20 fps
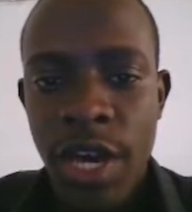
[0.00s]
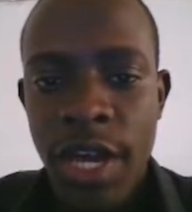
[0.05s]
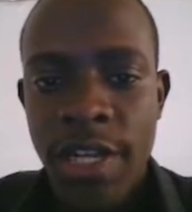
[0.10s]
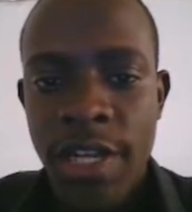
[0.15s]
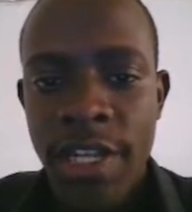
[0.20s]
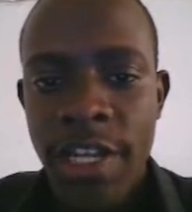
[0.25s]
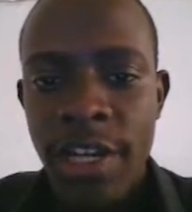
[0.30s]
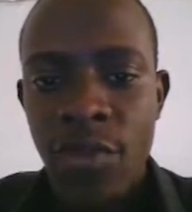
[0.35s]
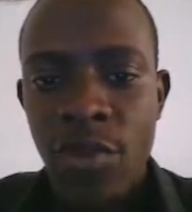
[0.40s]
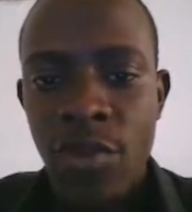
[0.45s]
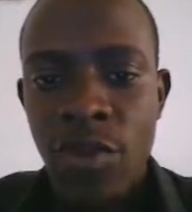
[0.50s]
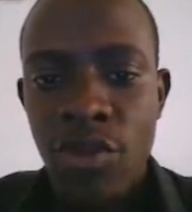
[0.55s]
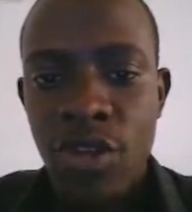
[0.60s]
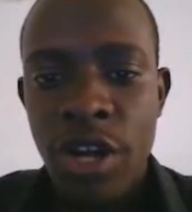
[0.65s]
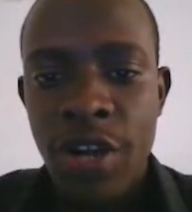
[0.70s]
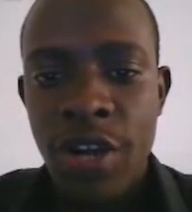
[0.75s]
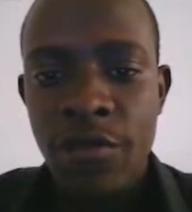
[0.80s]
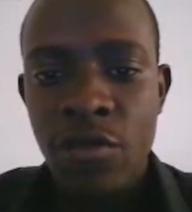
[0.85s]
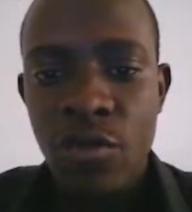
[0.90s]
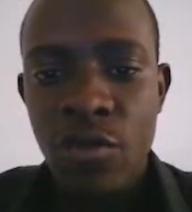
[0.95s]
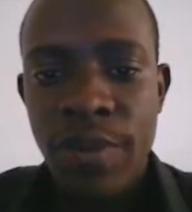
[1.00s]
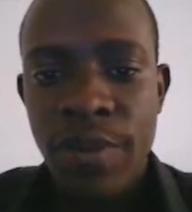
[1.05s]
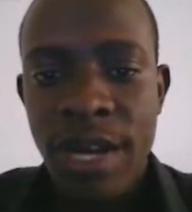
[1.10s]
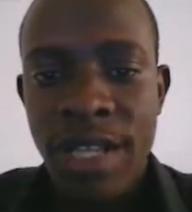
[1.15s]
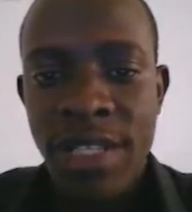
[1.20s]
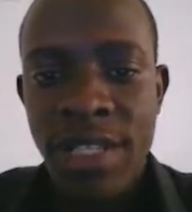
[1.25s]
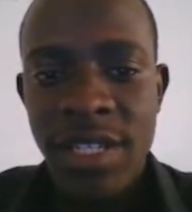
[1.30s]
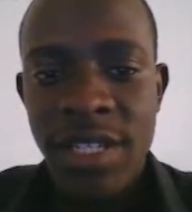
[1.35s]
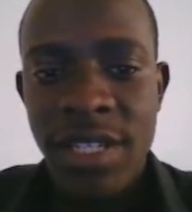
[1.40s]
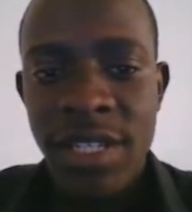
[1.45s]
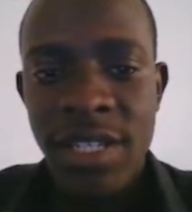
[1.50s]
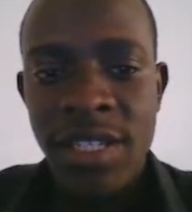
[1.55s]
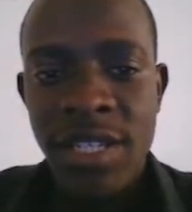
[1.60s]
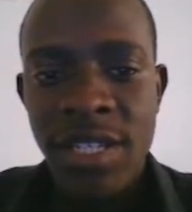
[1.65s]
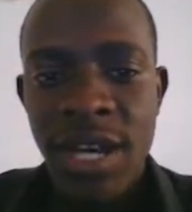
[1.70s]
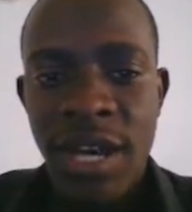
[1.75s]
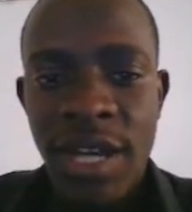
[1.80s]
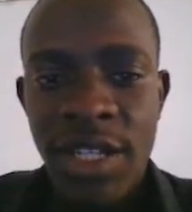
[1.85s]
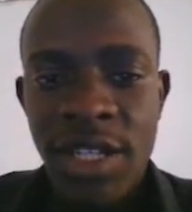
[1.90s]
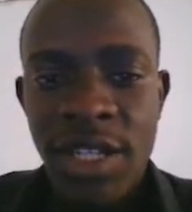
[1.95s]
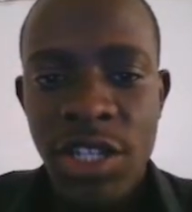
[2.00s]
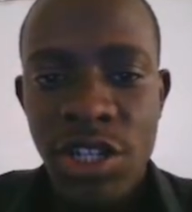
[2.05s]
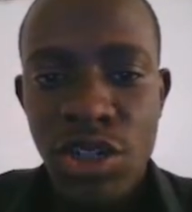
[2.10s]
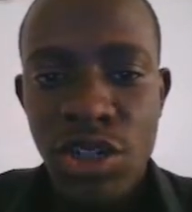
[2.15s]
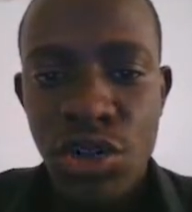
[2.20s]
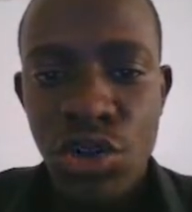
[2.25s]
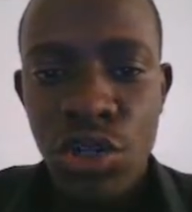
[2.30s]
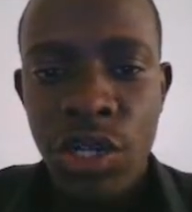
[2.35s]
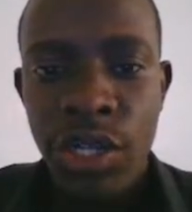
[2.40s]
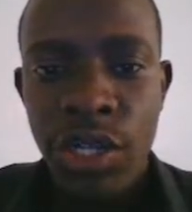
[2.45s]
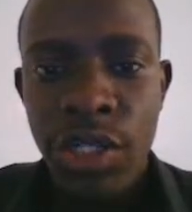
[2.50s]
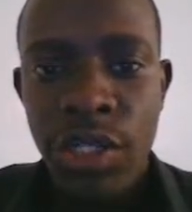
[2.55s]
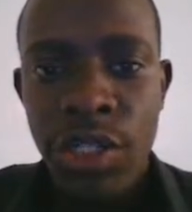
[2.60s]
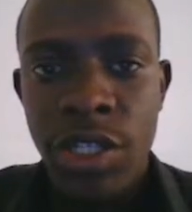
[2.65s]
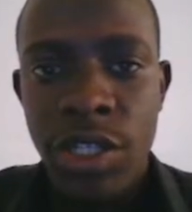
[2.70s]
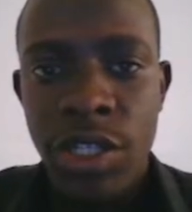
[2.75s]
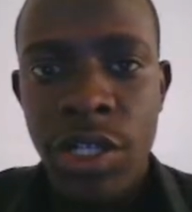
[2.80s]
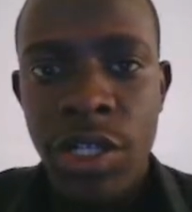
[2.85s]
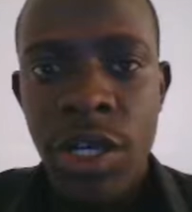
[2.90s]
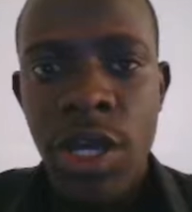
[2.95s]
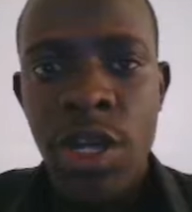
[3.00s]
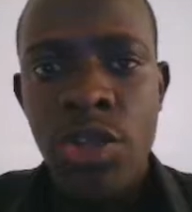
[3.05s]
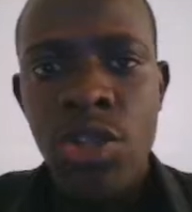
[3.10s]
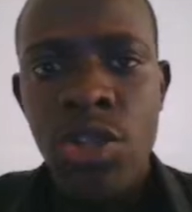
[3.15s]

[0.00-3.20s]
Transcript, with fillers: And then what you have to pass in is the access token key.